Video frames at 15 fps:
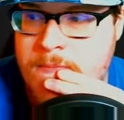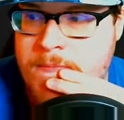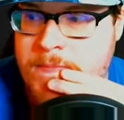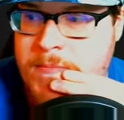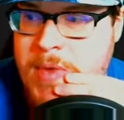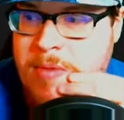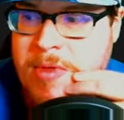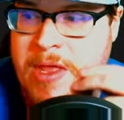
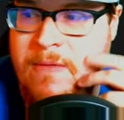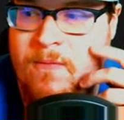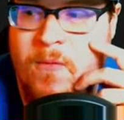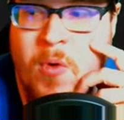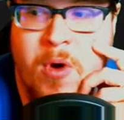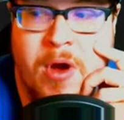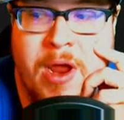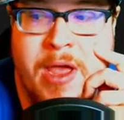Maybe that
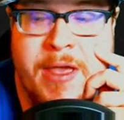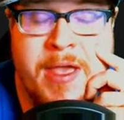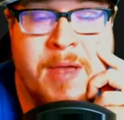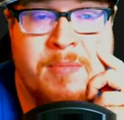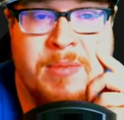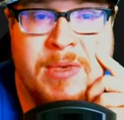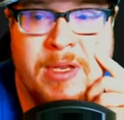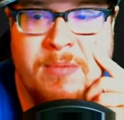four A
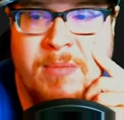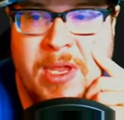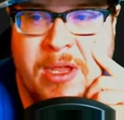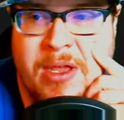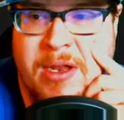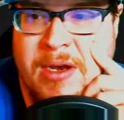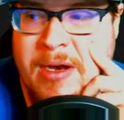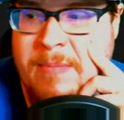M did me
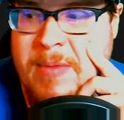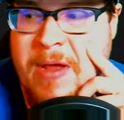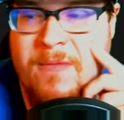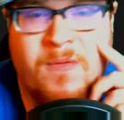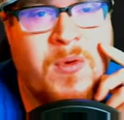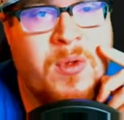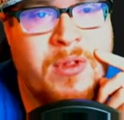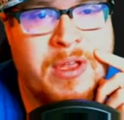in and I'm not
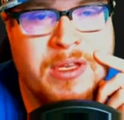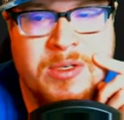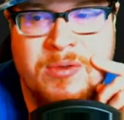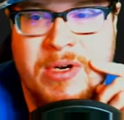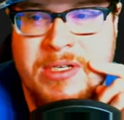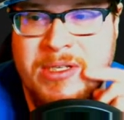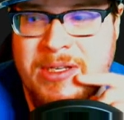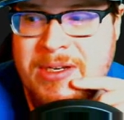fully as
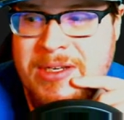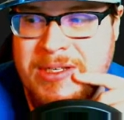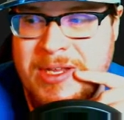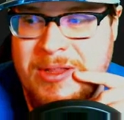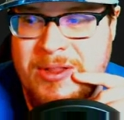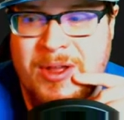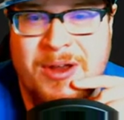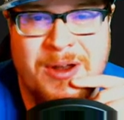rested as I
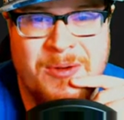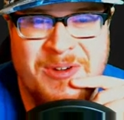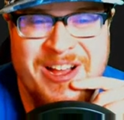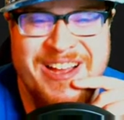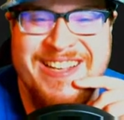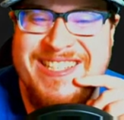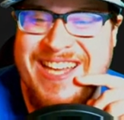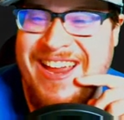thought I
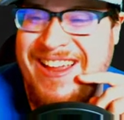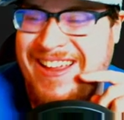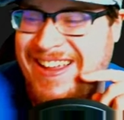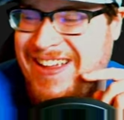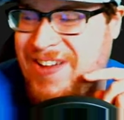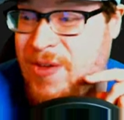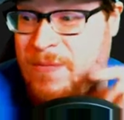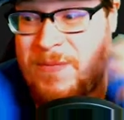was.
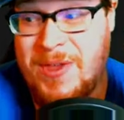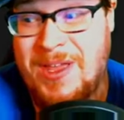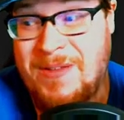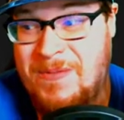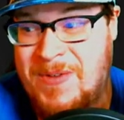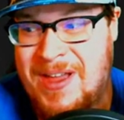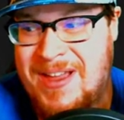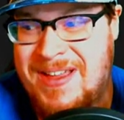I feel
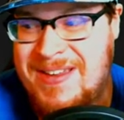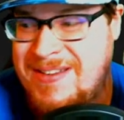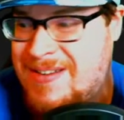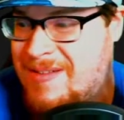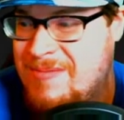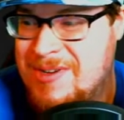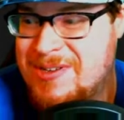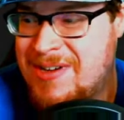fine.
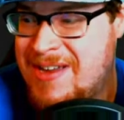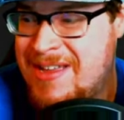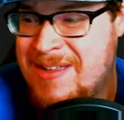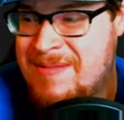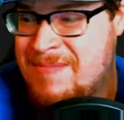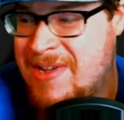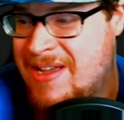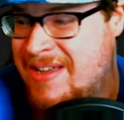I've been
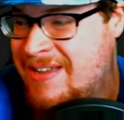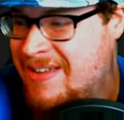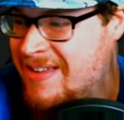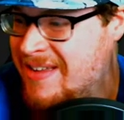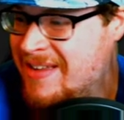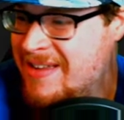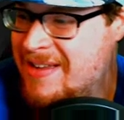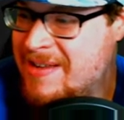drinking my,
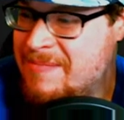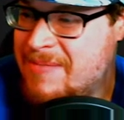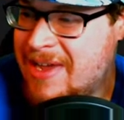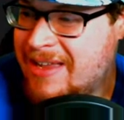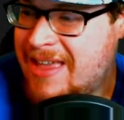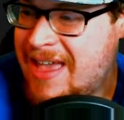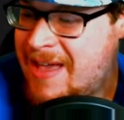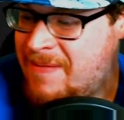my
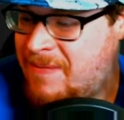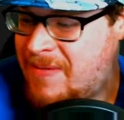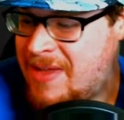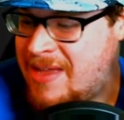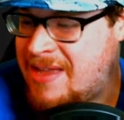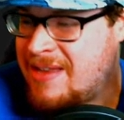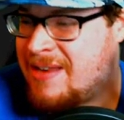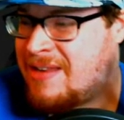
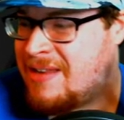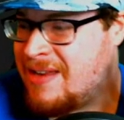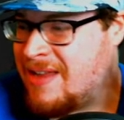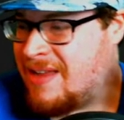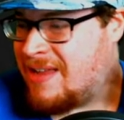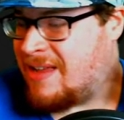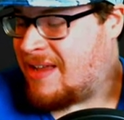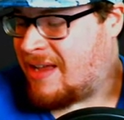caffeine.
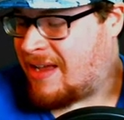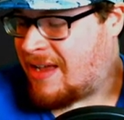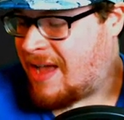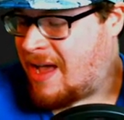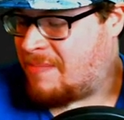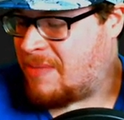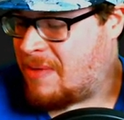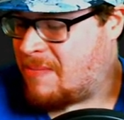I
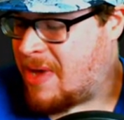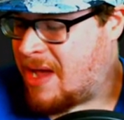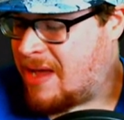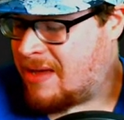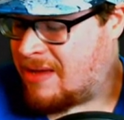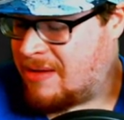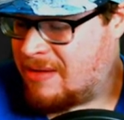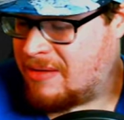got me
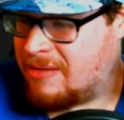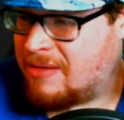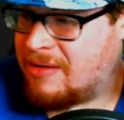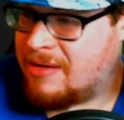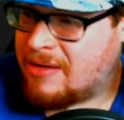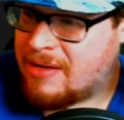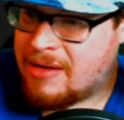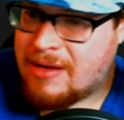my...
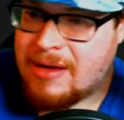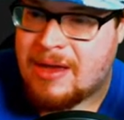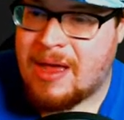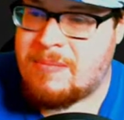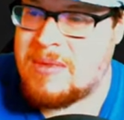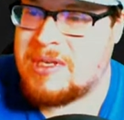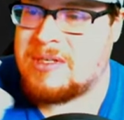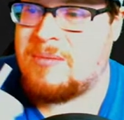Got
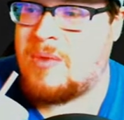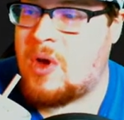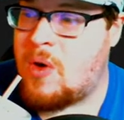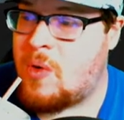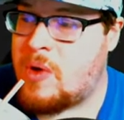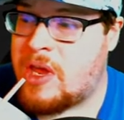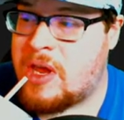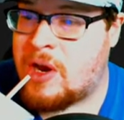me some
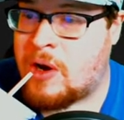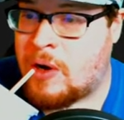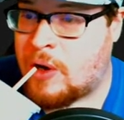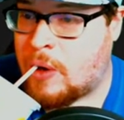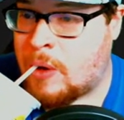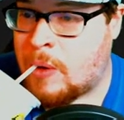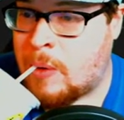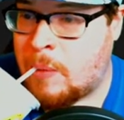Coke here,
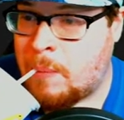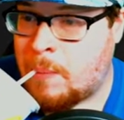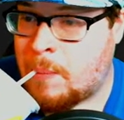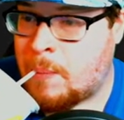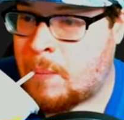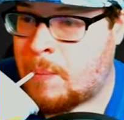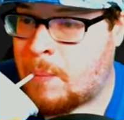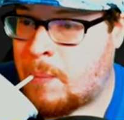you know.
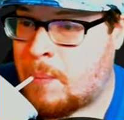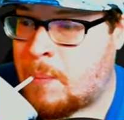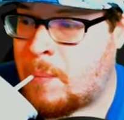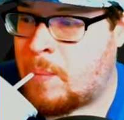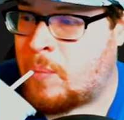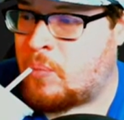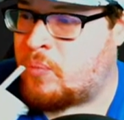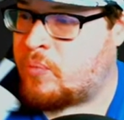
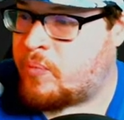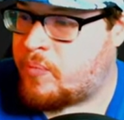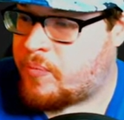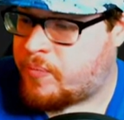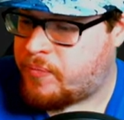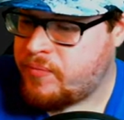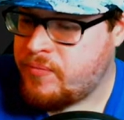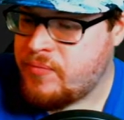Mm-mm-mm.
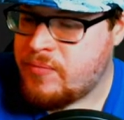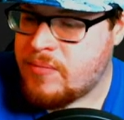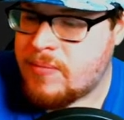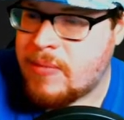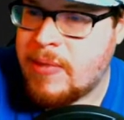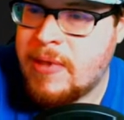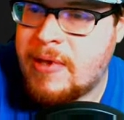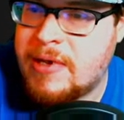
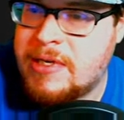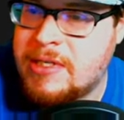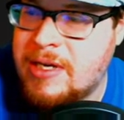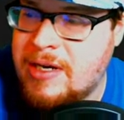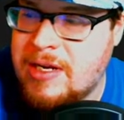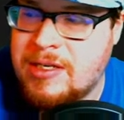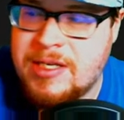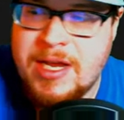Guess I
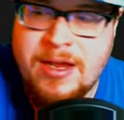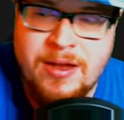need to take a